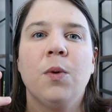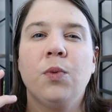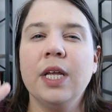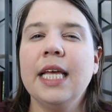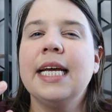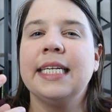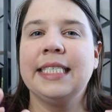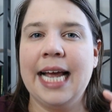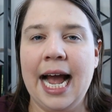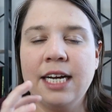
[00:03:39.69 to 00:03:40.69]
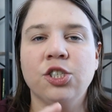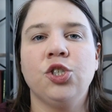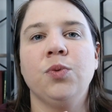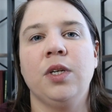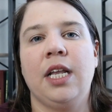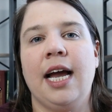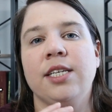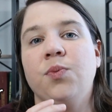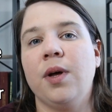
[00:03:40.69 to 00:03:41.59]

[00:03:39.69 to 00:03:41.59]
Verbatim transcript: really contextualize